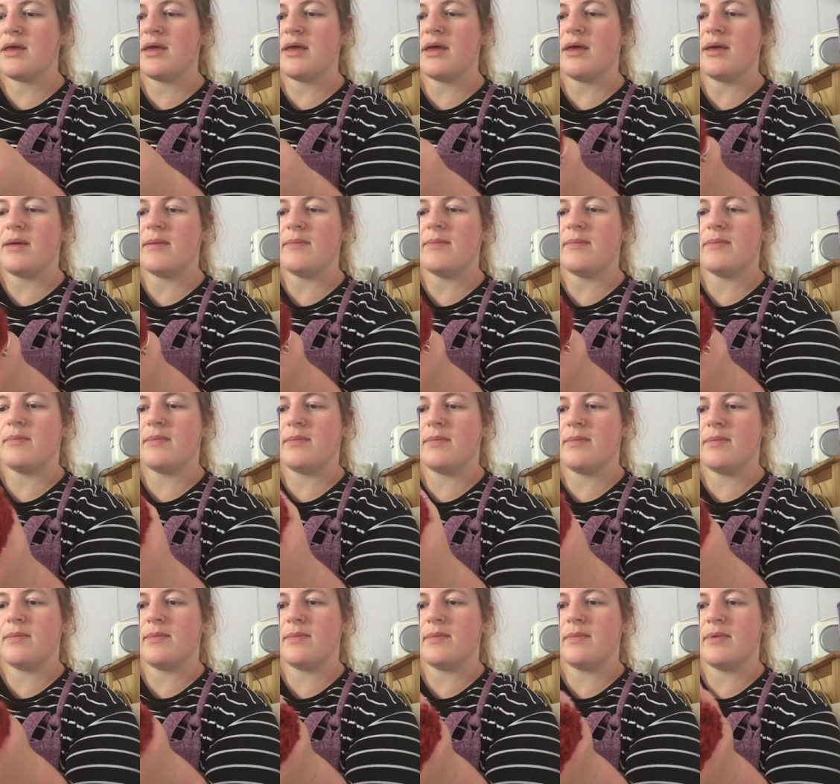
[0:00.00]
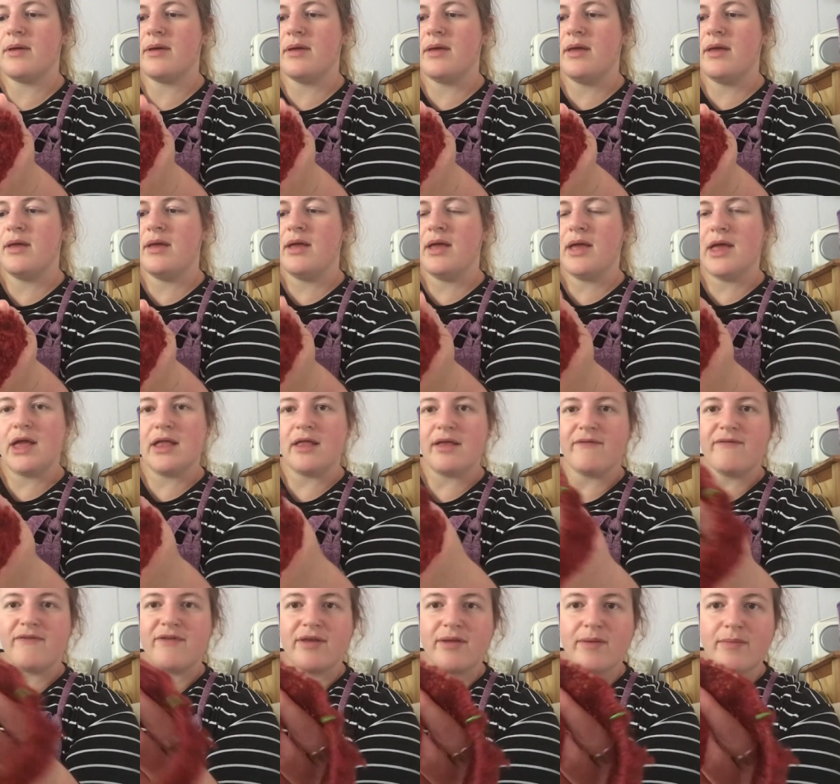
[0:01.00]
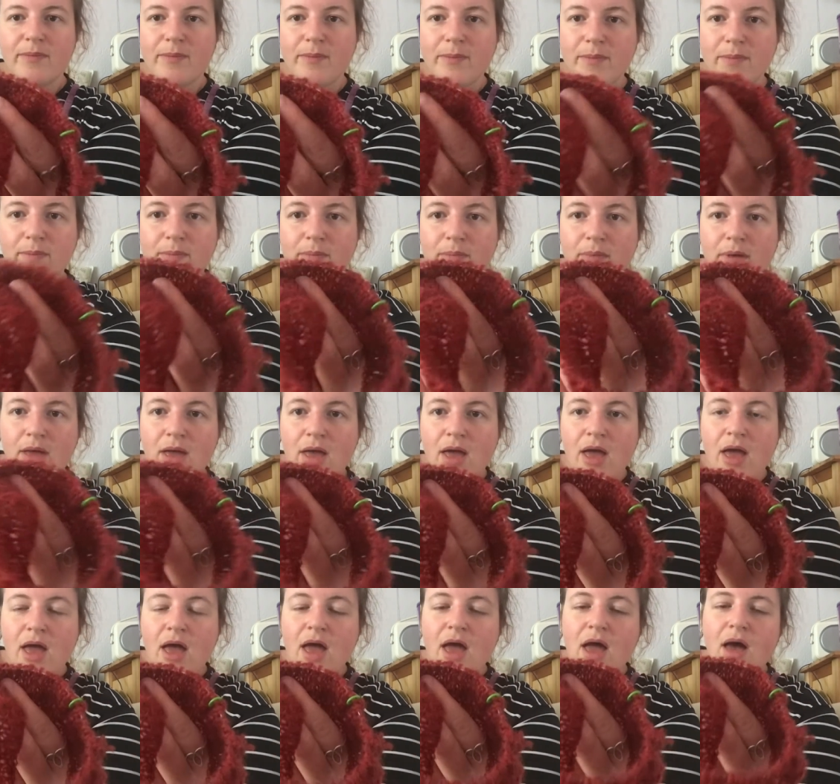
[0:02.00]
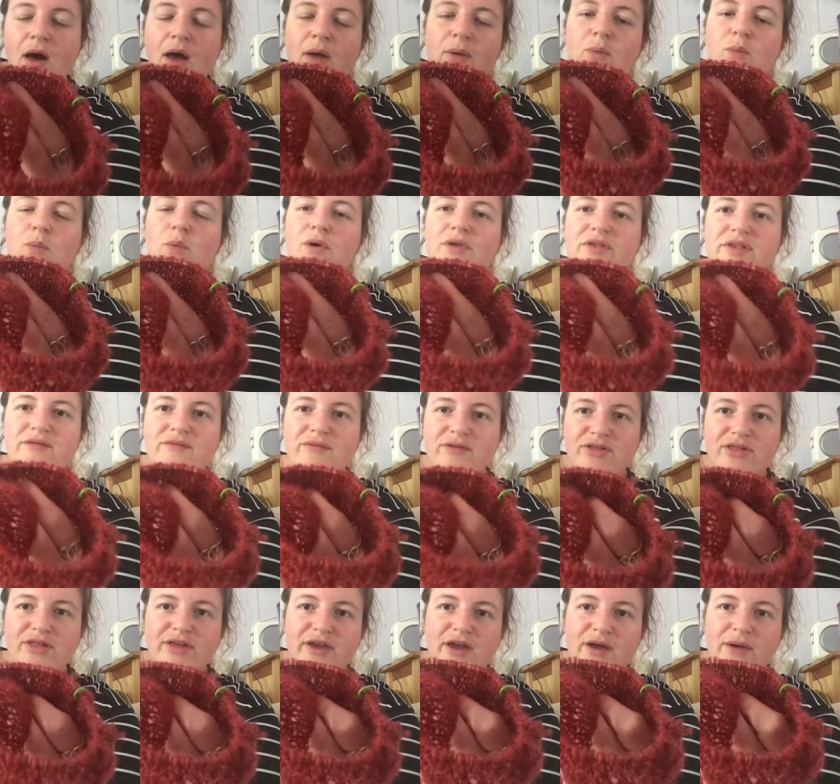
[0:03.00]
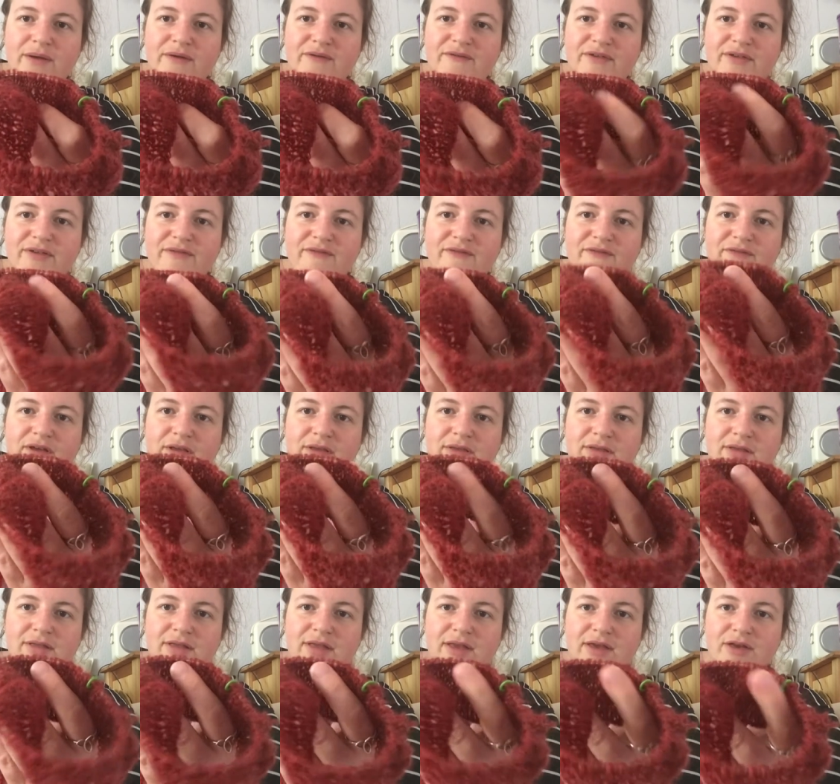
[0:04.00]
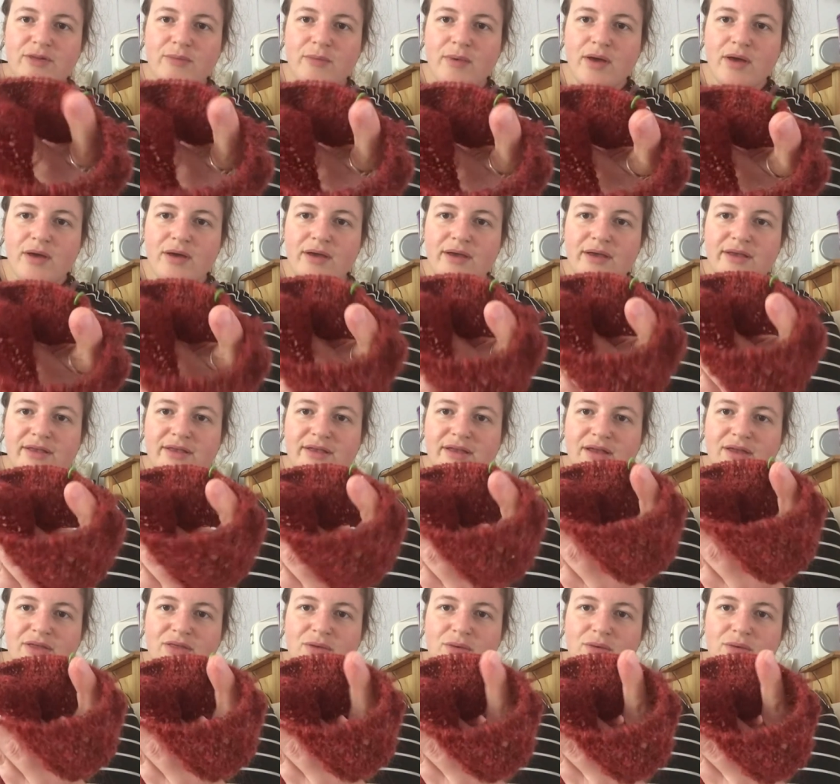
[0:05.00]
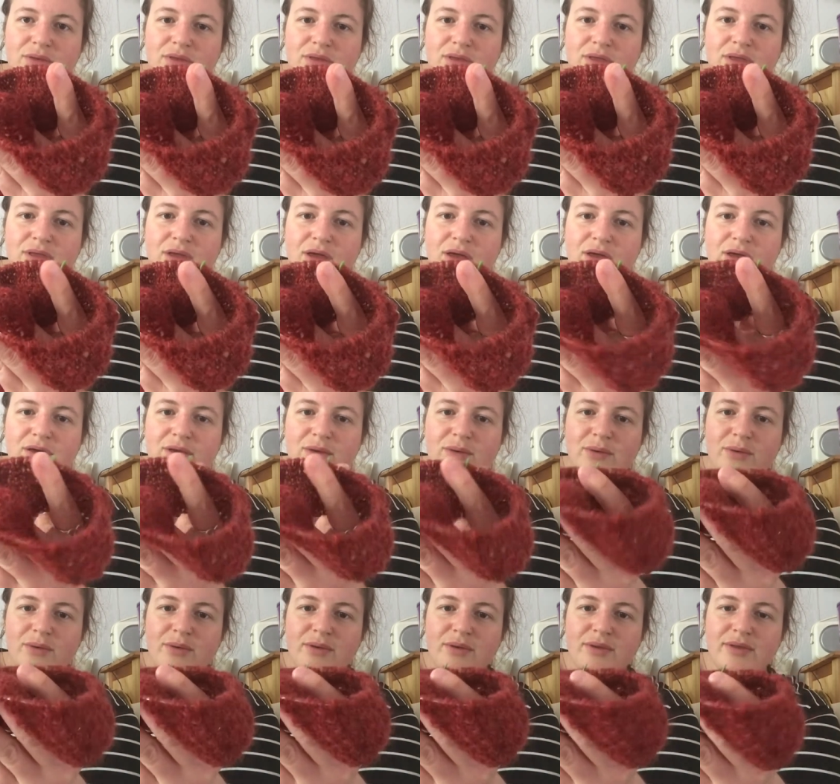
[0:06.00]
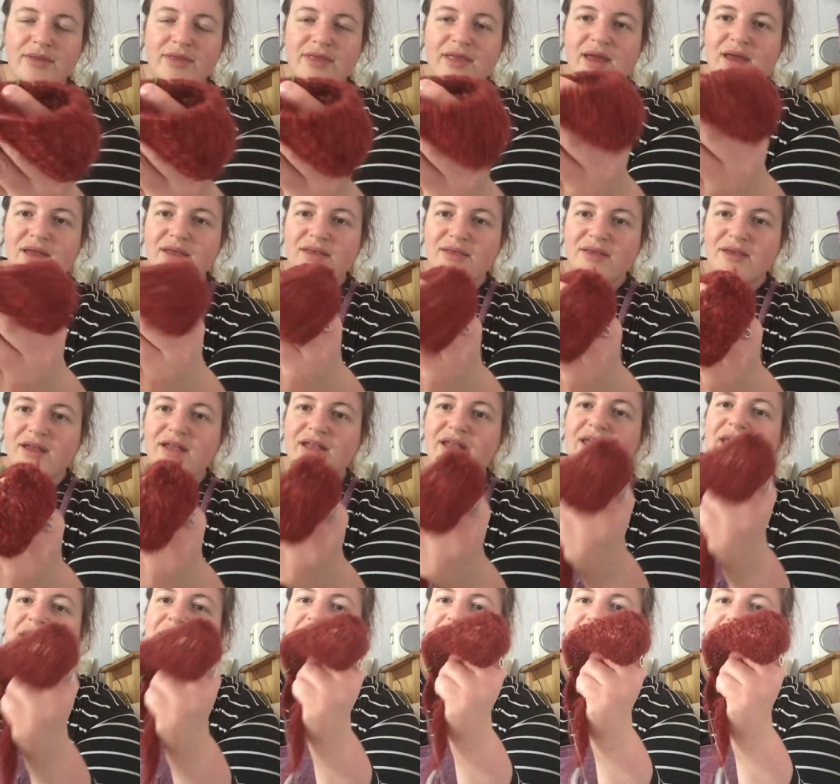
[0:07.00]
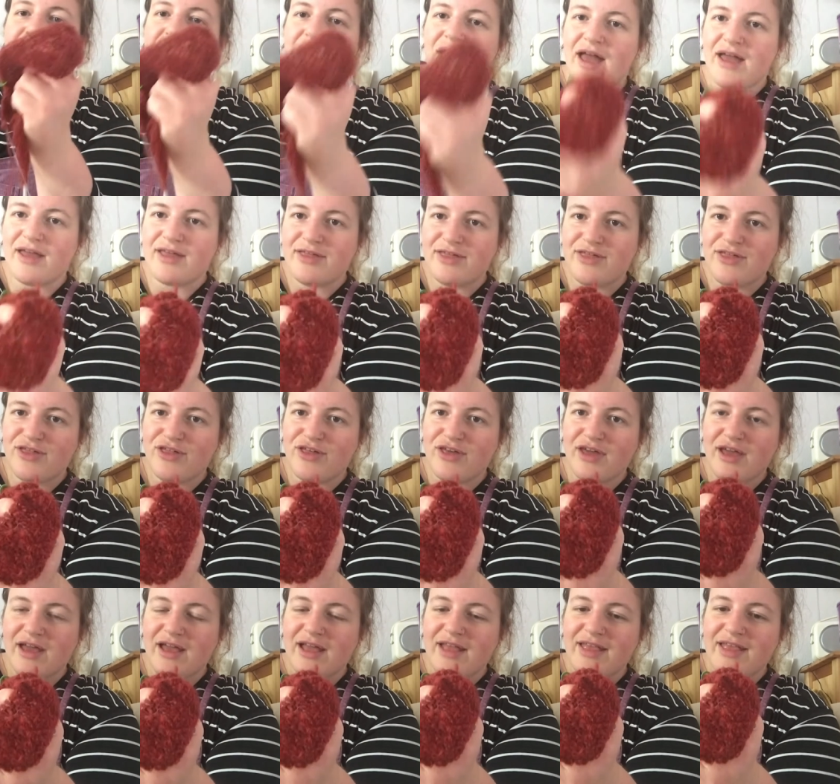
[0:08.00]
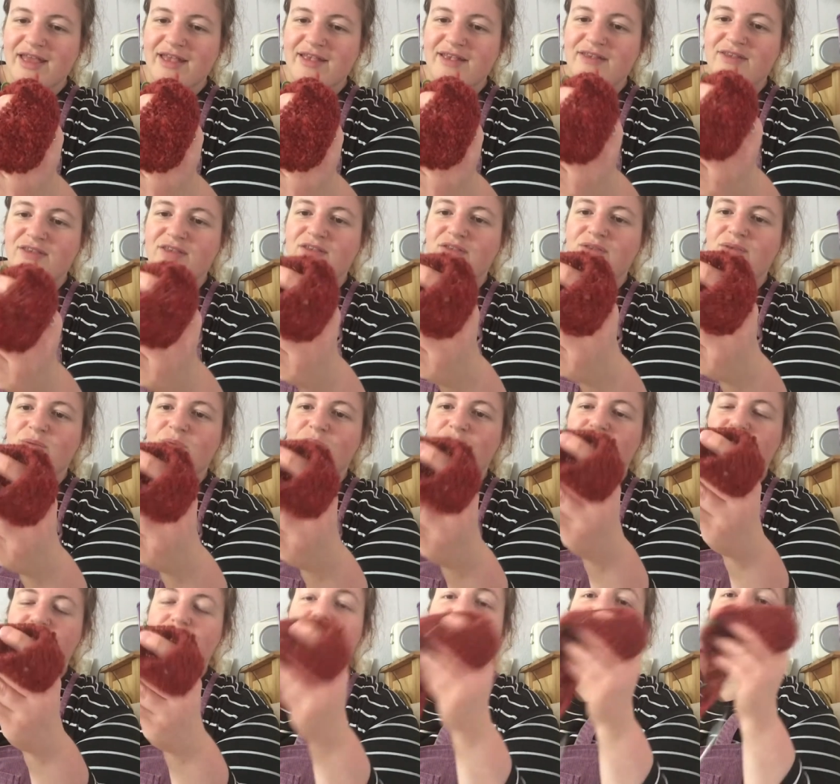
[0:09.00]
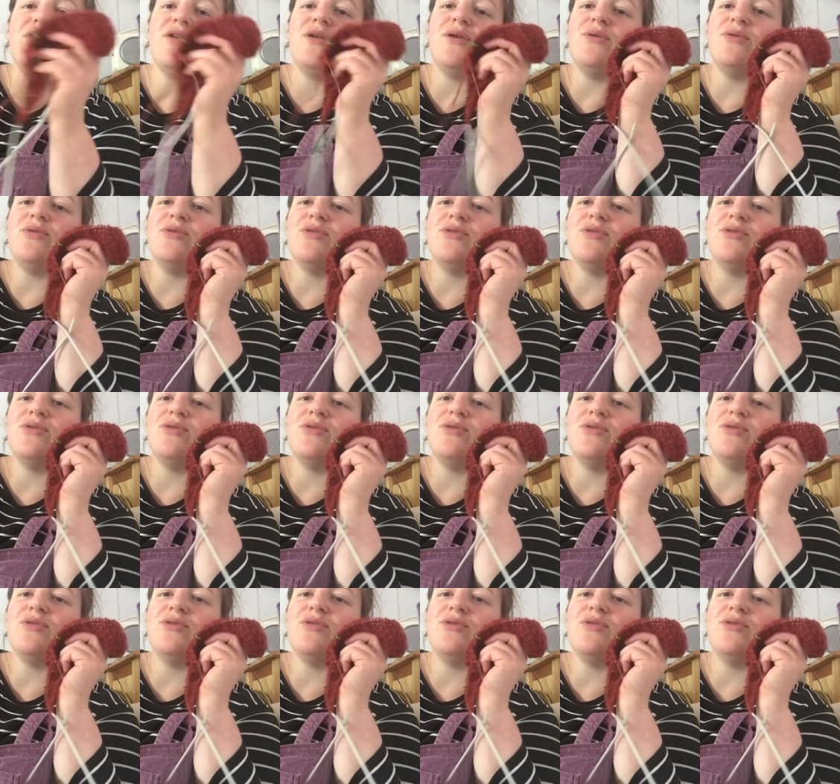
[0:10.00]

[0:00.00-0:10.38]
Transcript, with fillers: Um, and I've I was originally going for fun stitch markers and I thought, no, that's going to catch. And this is the sort of yarn you